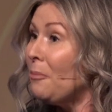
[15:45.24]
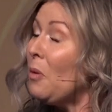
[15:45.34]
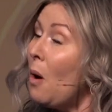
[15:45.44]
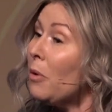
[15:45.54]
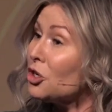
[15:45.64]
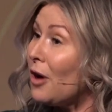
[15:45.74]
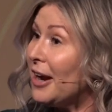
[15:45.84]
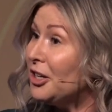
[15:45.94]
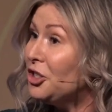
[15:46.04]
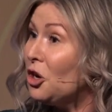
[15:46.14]
But what we're
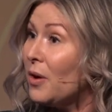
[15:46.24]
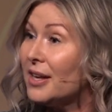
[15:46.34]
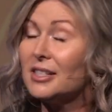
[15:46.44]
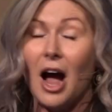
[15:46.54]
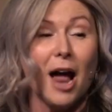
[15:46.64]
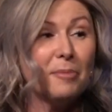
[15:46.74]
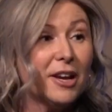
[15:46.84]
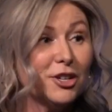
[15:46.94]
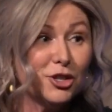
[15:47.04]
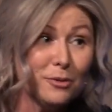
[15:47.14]
trying to do is, God,
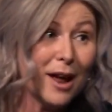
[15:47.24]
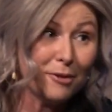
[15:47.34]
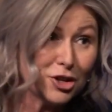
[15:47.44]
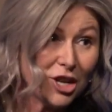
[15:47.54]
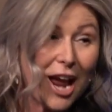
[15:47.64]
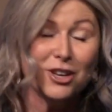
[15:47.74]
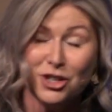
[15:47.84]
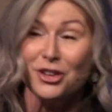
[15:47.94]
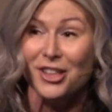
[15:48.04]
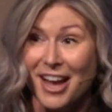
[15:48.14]
because you never
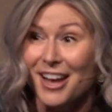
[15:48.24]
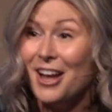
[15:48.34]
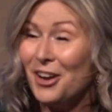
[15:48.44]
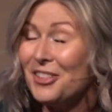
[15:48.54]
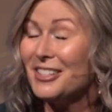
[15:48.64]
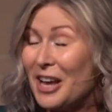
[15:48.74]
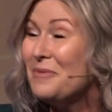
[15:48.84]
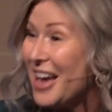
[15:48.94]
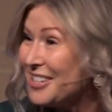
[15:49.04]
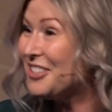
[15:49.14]
change, you're the
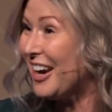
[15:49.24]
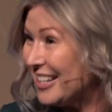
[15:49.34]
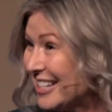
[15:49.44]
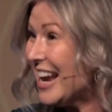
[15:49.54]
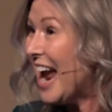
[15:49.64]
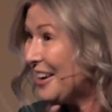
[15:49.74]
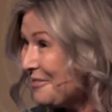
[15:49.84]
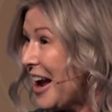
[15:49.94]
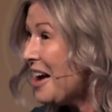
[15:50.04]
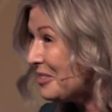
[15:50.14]
same yesterday, today,
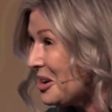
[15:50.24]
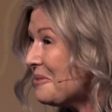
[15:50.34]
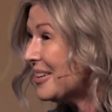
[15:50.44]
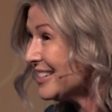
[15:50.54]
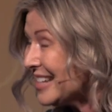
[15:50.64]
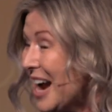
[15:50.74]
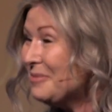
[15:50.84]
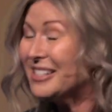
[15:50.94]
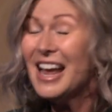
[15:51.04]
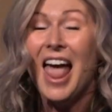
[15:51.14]
and forever, your word is
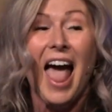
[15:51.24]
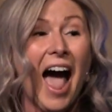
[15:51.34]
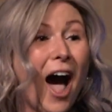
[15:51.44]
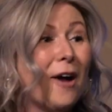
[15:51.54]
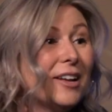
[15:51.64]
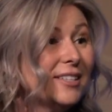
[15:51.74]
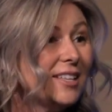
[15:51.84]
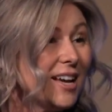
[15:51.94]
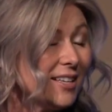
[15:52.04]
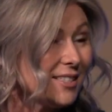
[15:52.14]
timeless. How
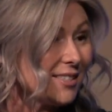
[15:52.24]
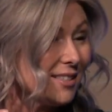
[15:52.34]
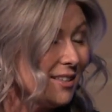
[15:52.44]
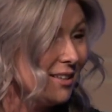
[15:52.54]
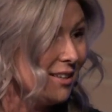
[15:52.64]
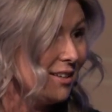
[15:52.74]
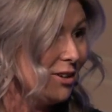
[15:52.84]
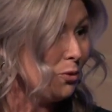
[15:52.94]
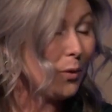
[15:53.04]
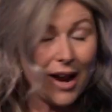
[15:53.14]
does this
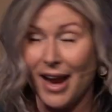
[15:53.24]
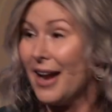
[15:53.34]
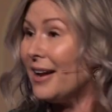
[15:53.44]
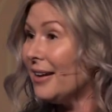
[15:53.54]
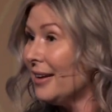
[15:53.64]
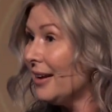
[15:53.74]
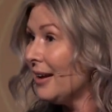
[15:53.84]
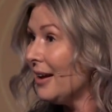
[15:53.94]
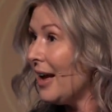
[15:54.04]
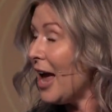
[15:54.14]
read
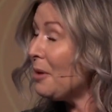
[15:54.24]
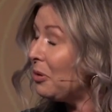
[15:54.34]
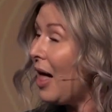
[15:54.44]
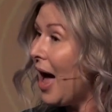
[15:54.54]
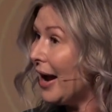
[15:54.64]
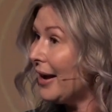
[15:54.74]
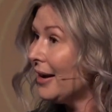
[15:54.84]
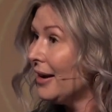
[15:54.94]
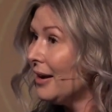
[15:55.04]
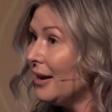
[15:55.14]
and apply
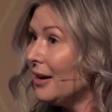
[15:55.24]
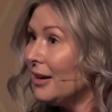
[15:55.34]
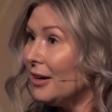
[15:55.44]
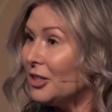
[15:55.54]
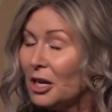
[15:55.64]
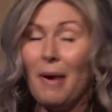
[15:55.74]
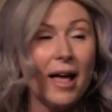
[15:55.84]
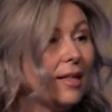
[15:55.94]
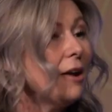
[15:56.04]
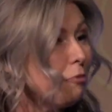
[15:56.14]
to
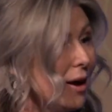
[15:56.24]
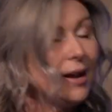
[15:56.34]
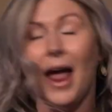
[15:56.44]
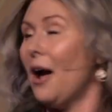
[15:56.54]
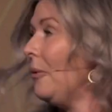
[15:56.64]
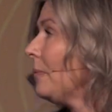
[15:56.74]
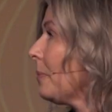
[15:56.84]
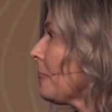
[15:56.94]
my life right now?